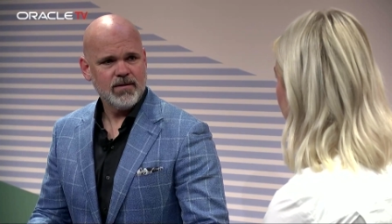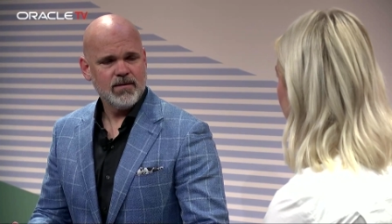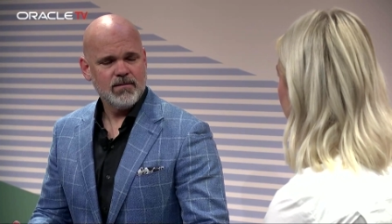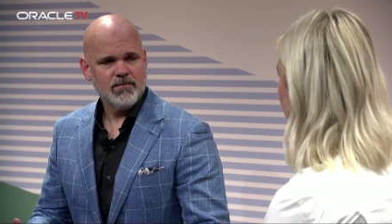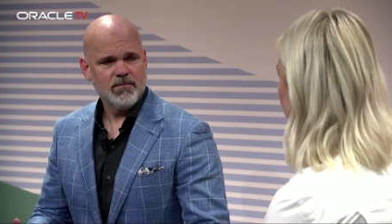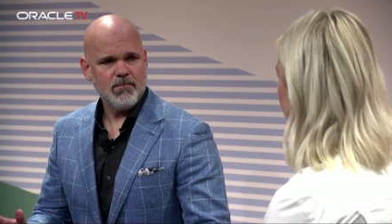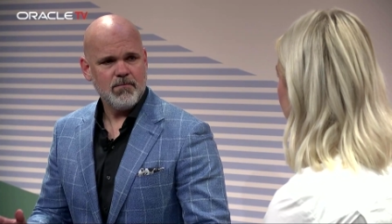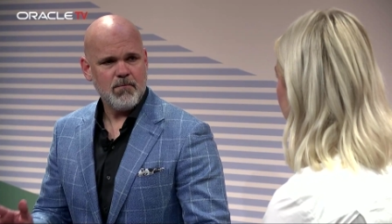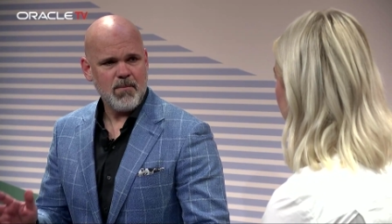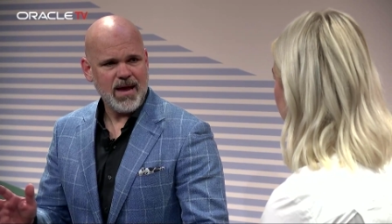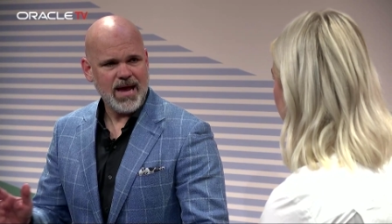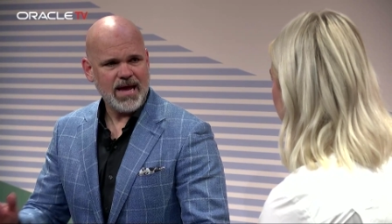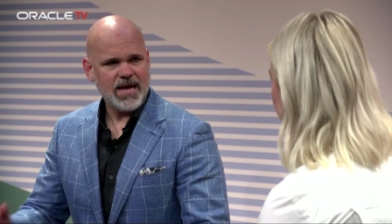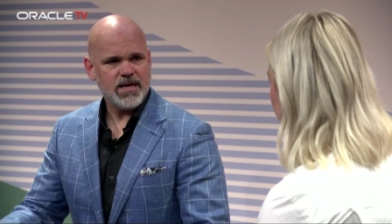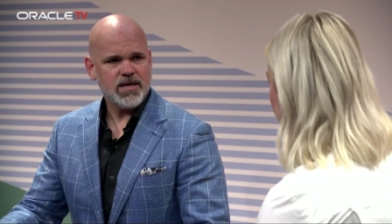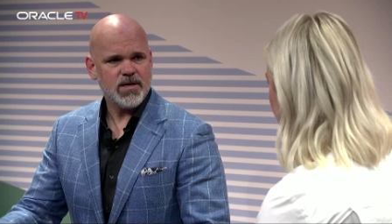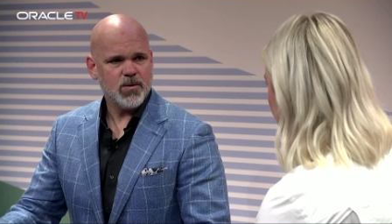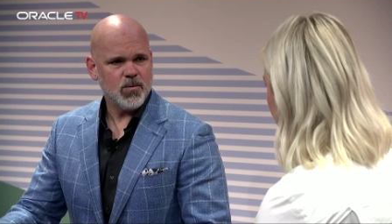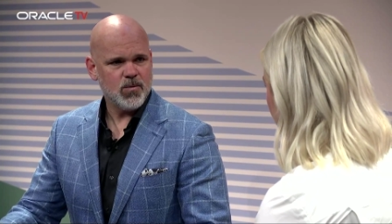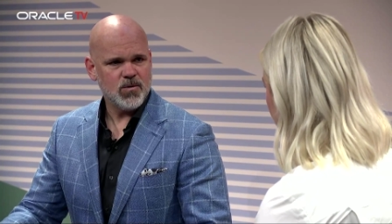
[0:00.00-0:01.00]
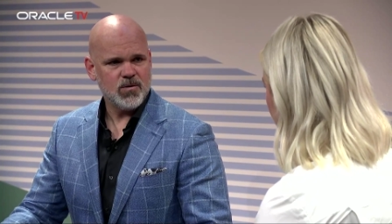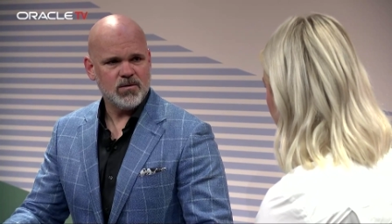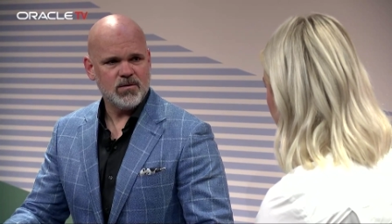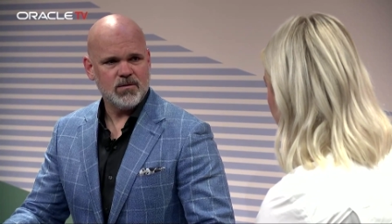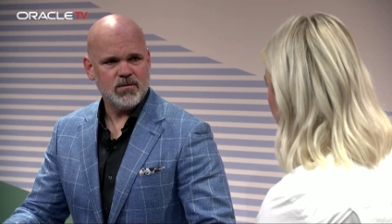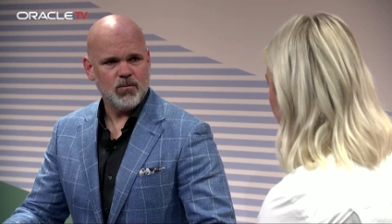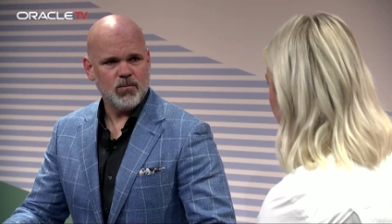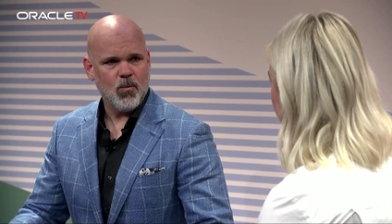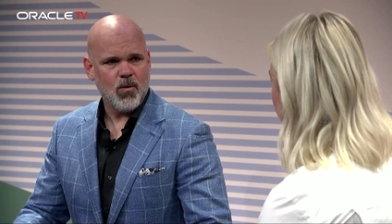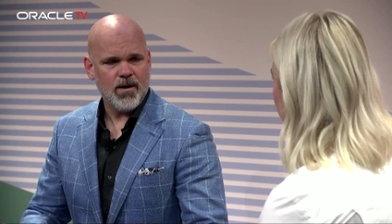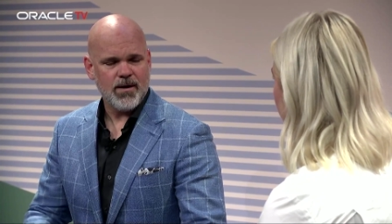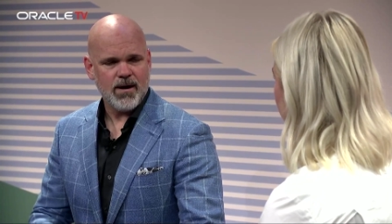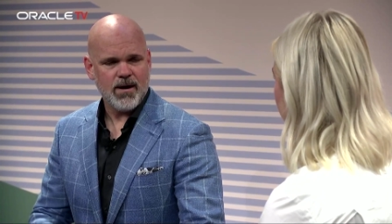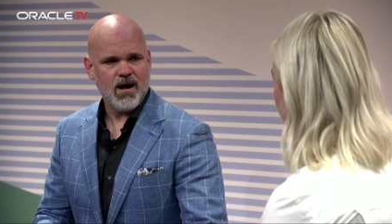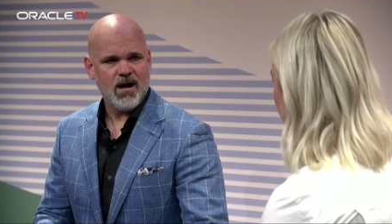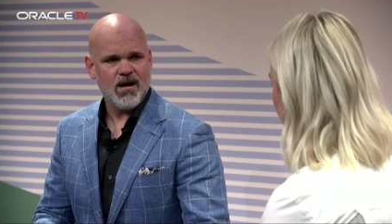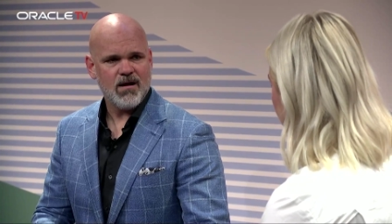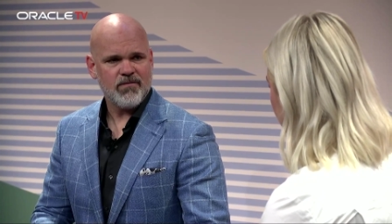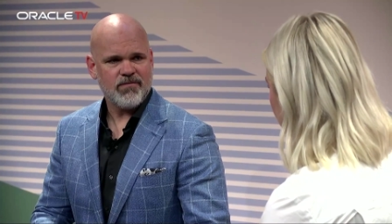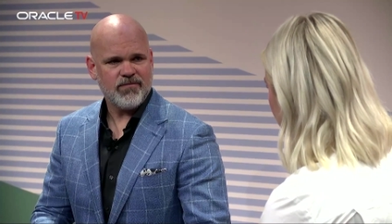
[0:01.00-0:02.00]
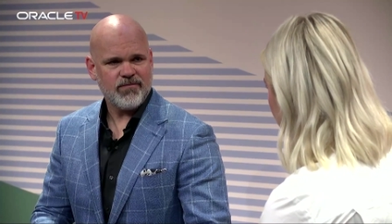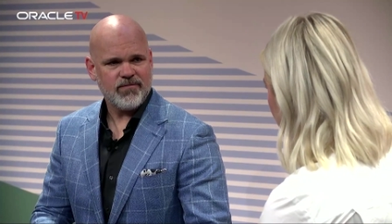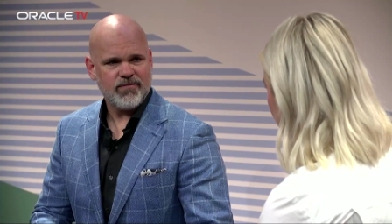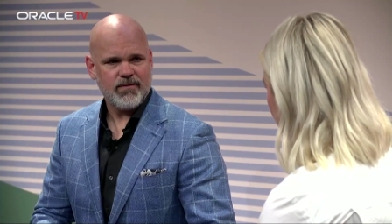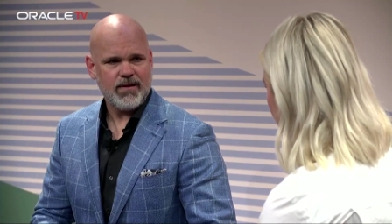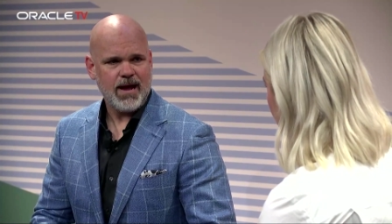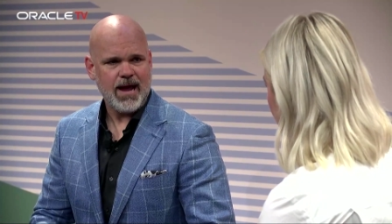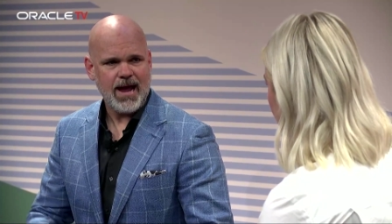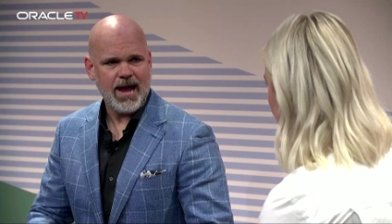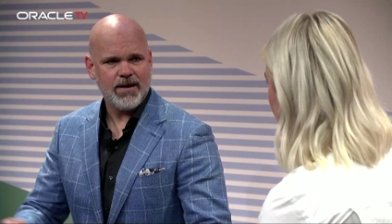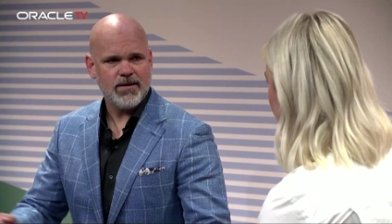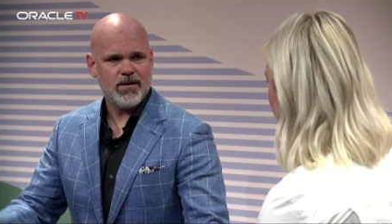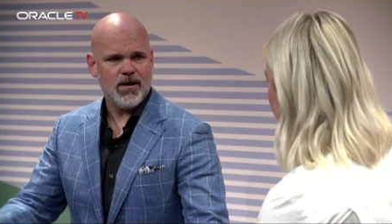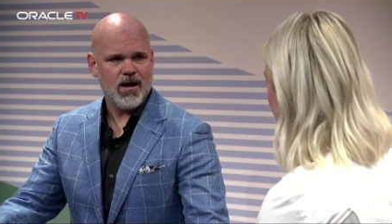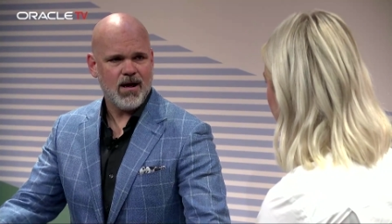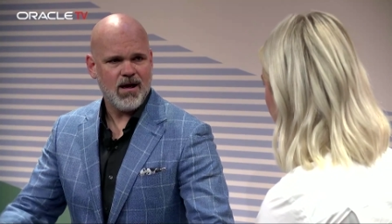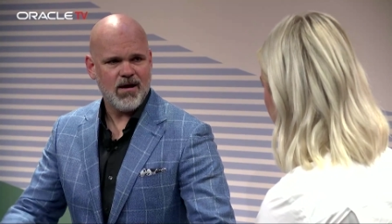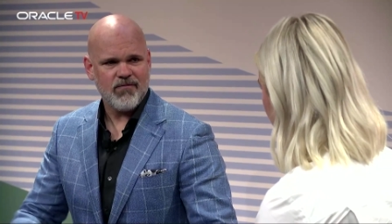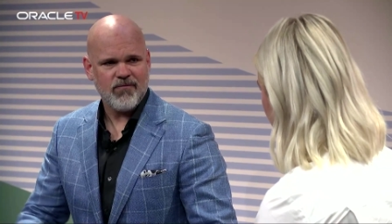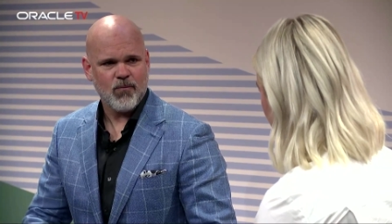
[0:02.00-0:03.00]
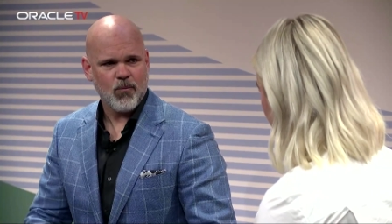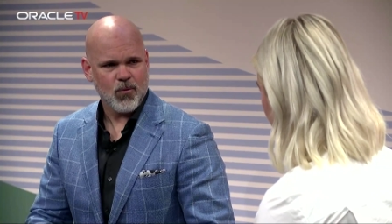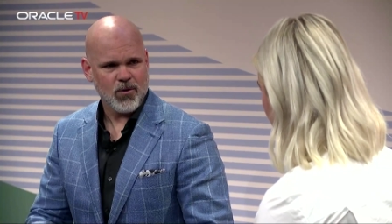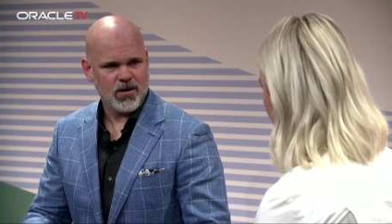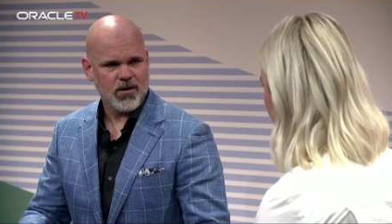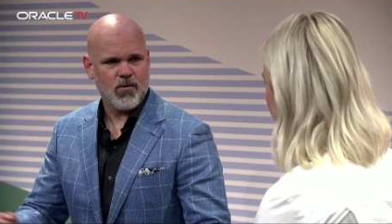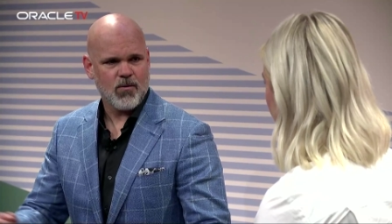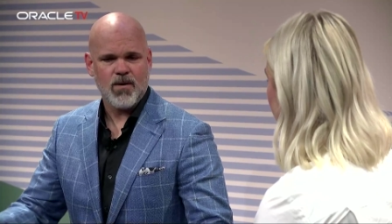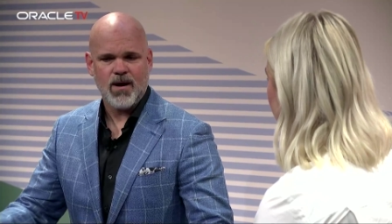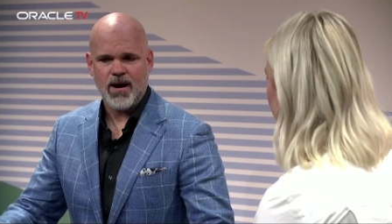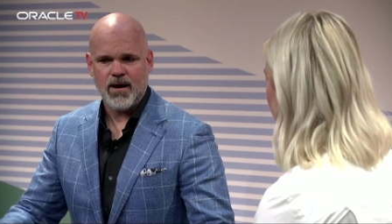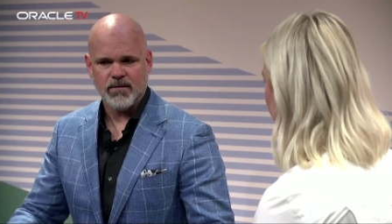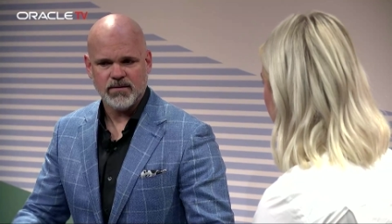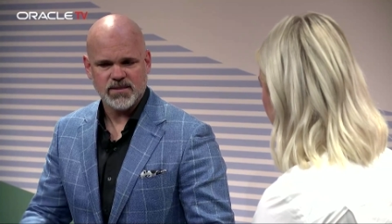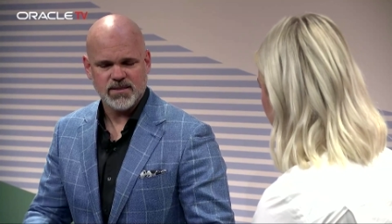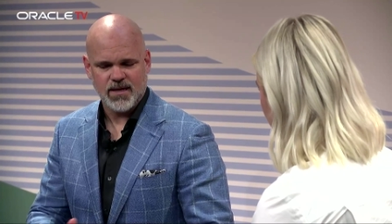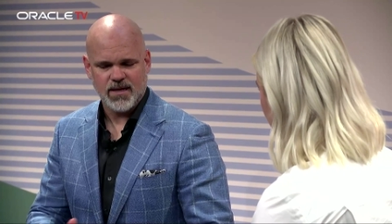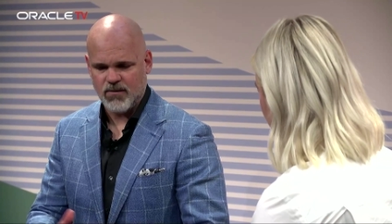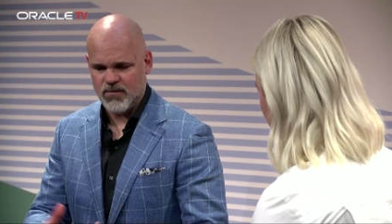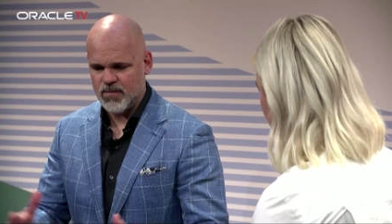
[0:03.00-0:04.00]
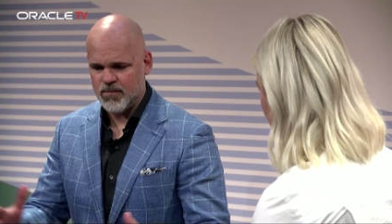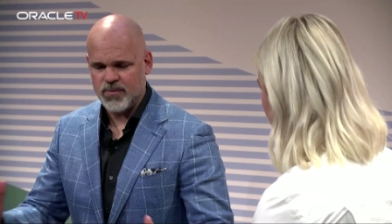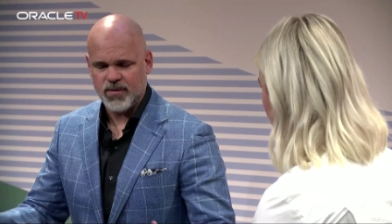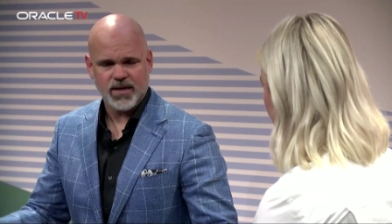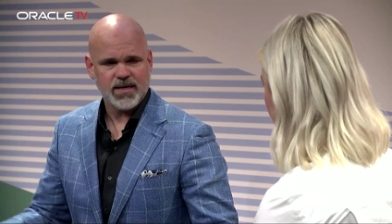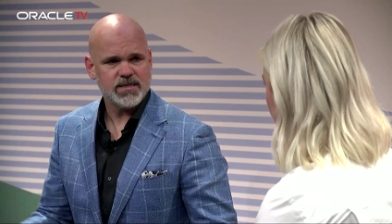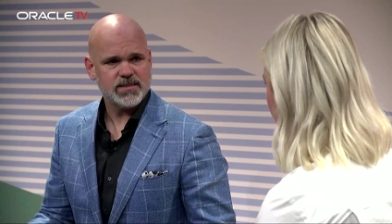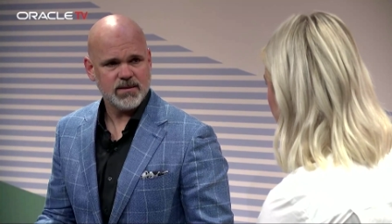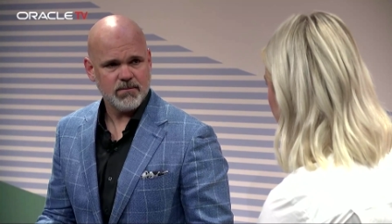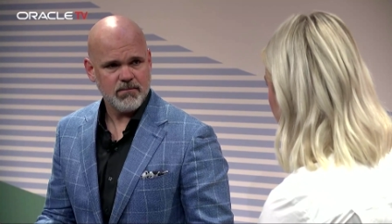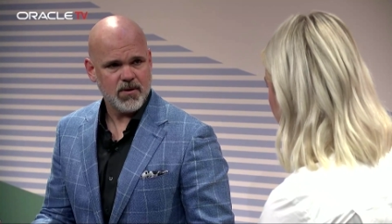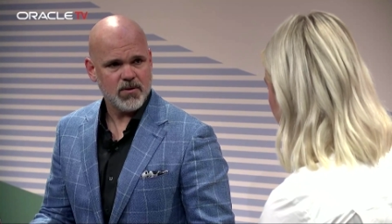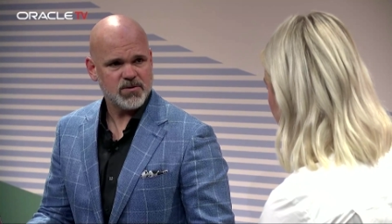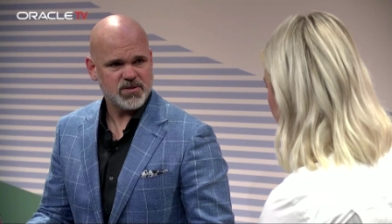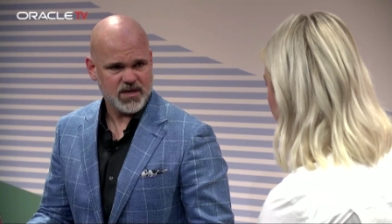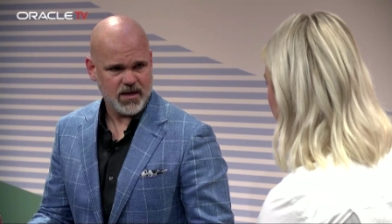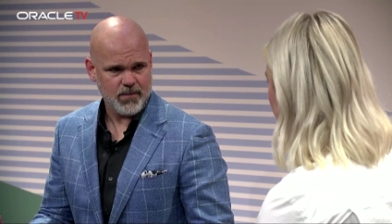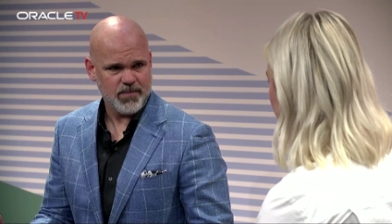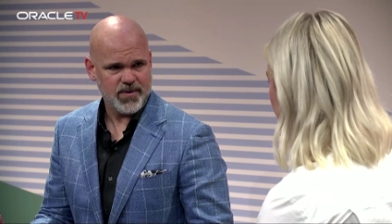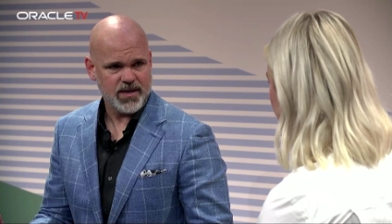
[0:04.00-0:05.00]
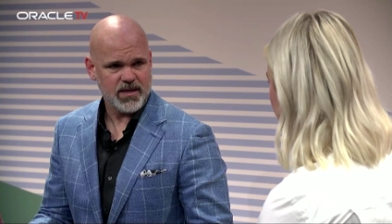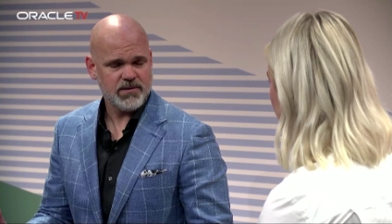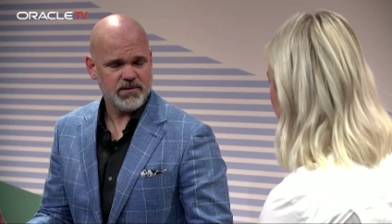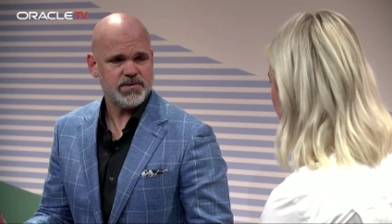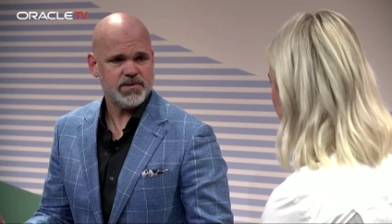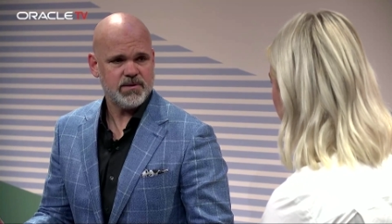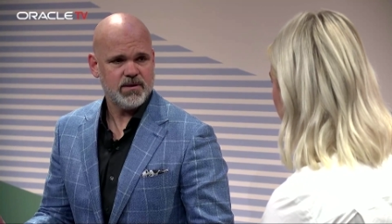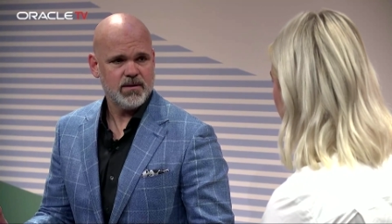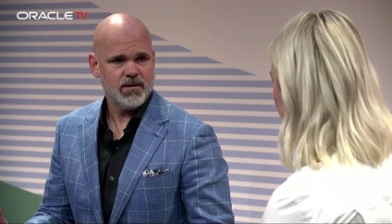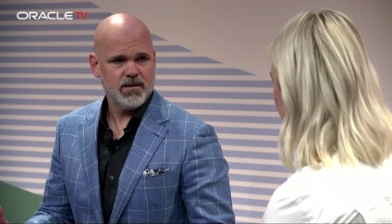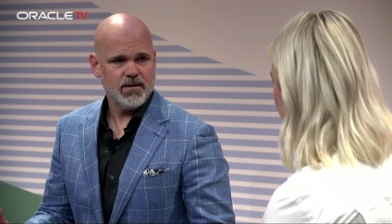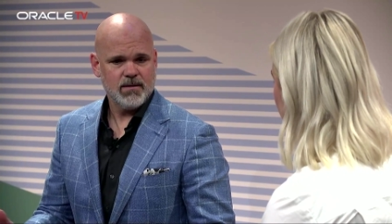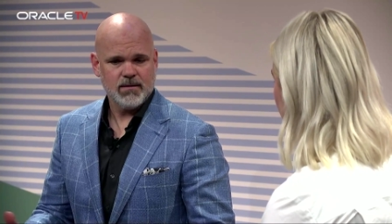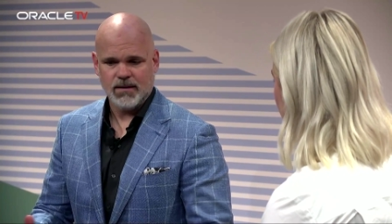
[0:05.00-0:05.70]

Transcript: manual one-off handoff workarounds that are in place in most companies. Mm-hmm.